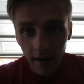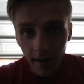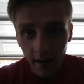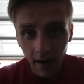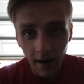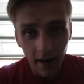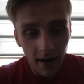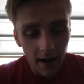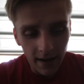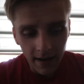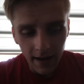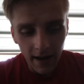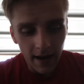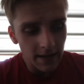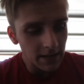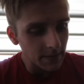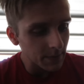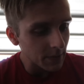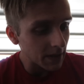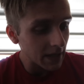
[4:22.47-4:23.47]
All right,
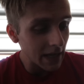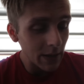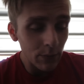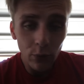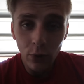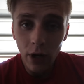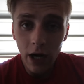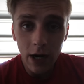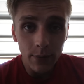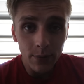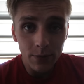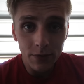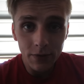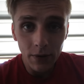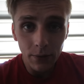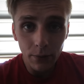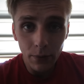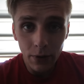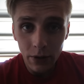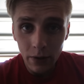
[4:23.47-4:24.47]
guys, I'm gonna keep it
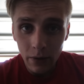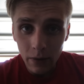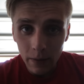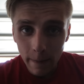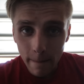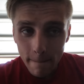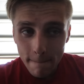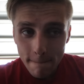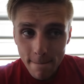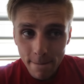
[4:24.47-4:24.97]
100% real.